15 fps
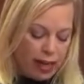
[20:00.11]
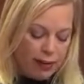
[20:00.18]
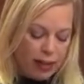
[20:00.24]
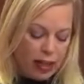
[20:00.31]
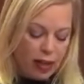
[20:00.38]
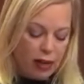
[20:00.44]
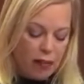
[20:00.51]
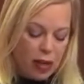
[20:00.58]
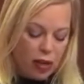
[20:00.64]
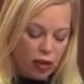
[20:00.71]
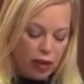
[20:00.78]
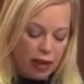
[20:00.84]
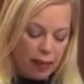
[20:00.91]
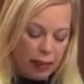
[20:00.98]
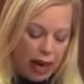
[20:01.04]
gives a
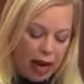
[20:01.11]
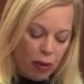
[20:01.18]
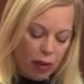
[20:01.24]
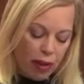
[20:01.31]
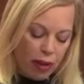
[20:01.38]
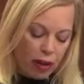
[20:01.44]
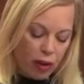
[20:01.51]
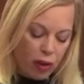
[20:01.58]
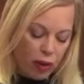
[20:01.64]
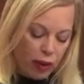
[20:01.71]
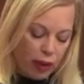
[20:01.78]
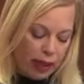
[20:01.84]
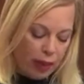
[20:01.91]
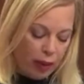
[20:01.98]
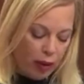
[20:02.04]
commission the power that
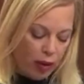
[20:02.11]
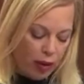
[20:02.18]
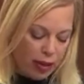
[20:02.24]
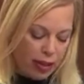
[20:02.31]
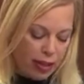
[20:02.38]
currently belongs